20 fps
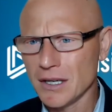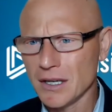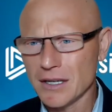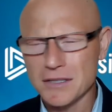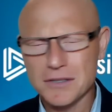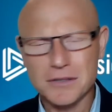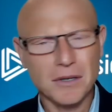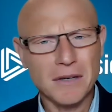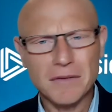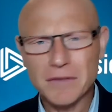
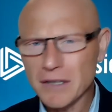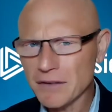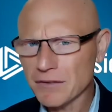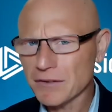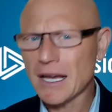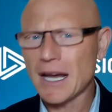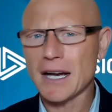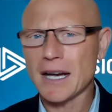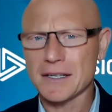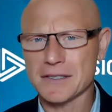So even if
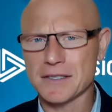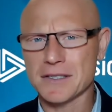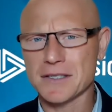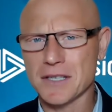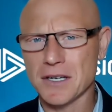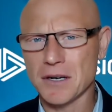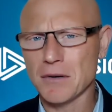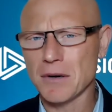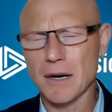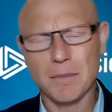taxes
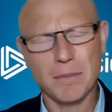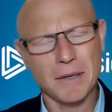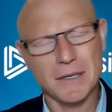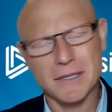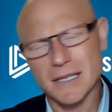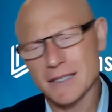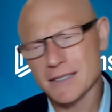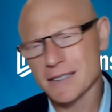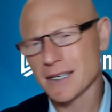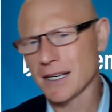go up, as
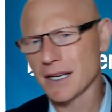I said,